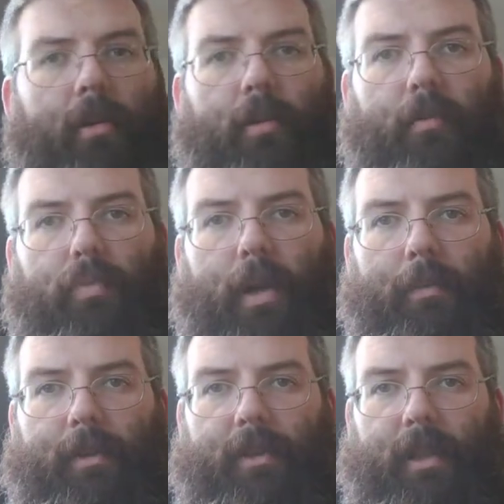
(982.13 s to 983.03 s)
You can
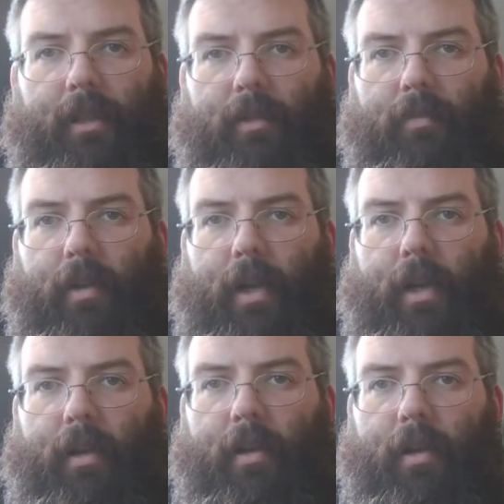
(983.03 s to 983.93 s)
probably see the
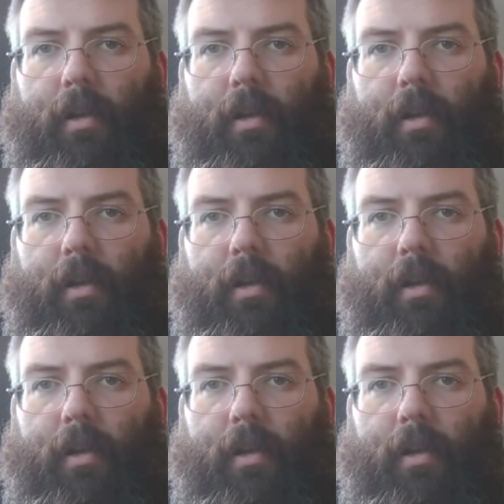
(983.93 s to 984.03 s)
red.